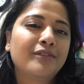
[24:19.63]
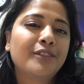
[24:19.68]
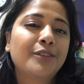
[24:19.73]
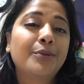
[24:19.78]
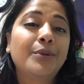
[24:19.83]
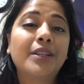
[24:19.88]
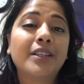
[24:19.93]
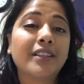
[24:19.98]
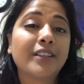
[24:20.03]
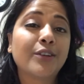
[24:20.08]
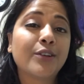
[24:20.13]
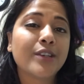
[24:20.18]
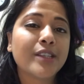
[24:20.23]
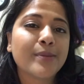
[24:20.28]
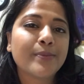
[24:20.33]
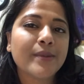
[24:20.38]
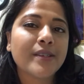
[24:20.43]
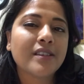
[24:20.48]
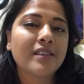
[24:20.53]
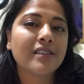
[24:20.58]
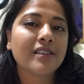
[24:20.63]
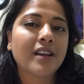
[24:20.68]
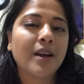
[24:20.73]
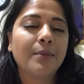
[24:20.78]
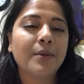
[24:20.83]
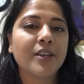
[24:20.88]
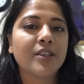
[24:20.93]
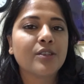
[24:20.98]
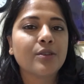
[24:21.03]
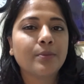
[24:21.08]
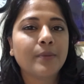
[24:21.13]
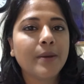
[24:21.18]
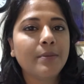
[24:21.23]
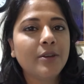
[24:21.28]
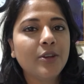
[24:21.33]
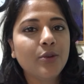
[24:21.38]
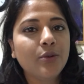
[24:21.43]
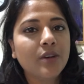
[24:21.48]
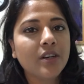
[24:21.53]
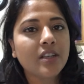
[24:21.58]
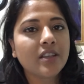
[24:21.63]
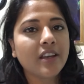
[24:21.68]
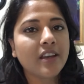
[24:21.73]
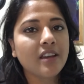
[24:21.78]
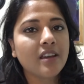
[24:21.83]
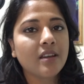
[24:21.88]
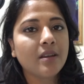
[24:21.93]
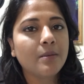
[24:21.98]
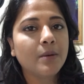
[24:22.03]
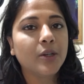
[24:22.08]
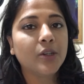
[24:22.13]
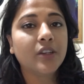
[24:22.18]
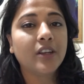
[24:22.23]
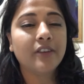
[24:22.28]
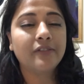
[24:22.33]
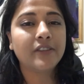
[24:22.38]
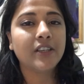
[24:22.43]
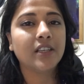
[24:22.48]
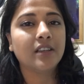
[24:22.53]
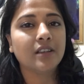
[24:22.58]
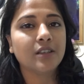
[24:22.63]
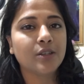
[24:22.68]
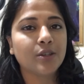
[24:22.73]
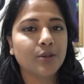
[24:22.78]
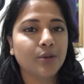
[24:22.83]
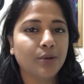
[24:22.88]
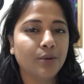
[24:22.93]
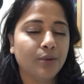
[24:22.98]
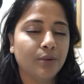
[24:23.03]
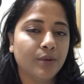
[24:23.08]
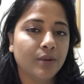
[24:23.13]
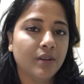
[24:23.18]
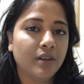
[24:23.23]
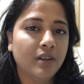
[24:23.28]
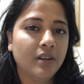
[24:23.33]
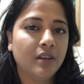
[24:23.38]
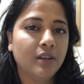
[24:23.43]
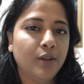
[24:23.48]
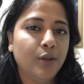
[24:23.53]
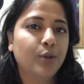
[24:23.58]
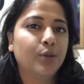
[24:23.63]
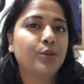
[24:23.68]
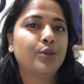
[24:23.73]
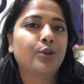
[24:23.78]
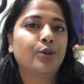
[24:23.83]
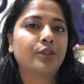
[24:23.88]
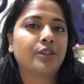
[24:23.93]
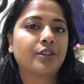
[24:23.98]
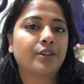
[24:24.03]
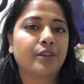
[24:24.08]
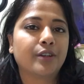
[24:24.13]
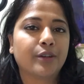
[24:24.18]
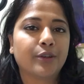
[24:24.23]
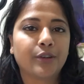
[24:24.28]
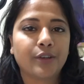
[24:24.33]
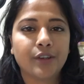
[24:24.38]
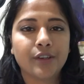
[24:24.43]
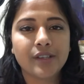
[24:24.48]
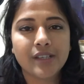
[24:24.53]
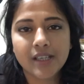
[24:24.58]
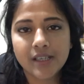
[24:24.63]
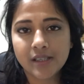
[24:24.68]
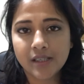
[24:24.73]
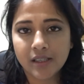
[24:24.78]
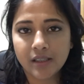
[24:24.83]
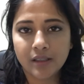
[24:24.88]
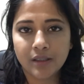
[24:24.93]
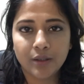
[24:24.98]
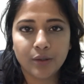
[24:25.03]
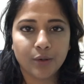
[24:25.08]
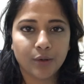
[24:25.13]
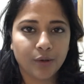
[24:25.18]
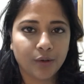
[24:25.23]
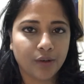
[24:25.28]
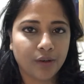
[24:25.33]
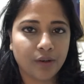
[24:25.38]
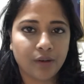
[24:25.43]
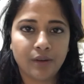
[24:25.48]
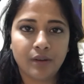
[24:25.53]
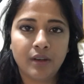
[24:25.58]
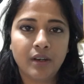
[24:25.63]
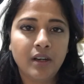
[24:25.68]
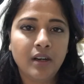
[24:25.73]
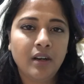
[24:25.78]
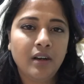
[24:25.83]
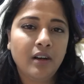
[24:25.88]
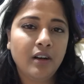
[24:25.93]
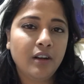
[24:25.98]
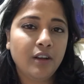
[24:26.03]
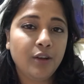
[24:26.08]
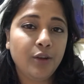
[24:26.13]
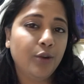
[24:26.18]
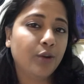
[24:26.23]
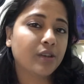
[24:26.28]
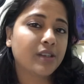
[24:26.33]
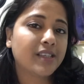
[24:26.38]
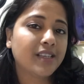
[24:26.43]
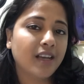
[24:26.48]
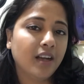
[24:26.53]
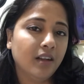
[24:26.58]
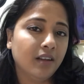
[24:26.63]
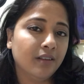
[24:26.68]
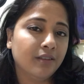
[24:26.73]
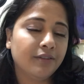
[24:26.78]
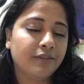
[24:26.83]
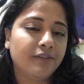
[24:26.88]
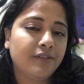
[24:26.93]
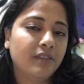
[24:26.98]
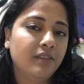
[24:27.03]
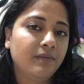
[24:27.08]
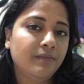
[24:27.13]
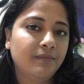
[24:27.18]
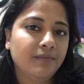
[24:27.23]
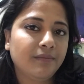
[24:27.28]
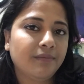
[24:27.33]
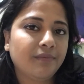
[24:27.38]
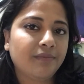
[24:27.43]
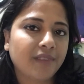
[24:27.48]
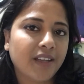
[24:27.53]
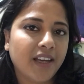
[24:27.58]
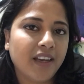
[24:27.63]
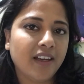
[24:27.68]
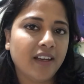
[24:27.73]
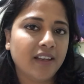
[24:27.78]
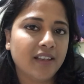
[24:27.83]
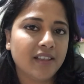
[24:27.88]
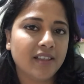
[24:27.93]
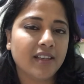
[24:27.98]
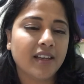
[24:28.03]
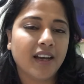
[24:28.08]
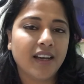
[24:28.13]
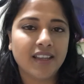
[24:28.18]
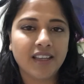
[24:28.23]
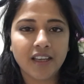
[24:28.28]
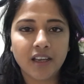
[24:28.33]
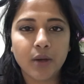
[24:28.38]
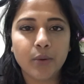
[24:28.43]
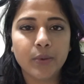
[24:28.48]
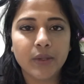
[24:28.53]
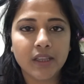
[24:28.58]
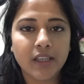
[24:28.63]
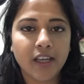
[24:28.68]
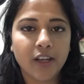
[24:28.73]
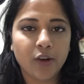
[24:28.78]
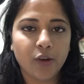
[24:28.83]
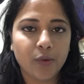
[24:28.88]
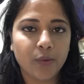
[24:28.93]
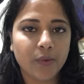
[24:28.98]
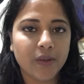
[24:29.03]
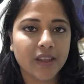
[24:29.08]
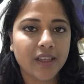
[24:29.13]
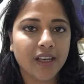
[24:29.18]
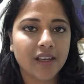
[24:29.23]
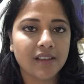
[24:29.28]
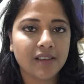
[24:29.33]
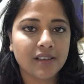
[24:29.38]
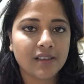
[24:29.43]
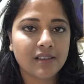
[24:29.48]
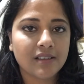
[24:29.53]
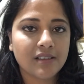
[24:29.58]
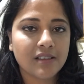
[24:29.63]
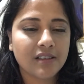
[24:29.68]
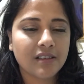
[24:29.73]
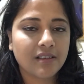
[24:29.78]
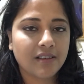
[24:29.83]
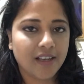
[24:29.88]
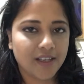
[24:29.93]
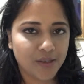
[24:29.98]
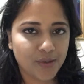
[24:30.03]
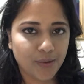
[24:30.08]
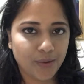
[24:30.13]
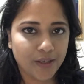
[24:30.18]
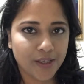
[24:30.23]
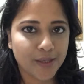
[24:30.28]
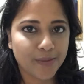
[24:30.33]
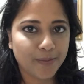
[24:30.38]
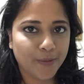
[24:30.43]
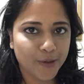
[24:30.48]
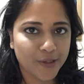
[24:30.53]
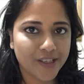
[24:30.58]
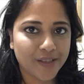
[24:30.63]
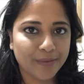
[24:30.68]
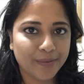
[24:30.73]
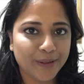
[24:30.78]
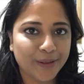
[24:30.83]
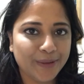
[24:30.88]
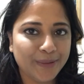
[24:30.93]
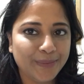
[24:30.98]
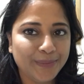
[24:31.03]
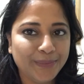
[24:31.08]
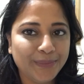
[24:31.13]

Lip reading: Well, Christmas is coming, so maybe you are thinking about gifting it to your daughter or your sister or yourself, and I think I will get on with that as soon as possible.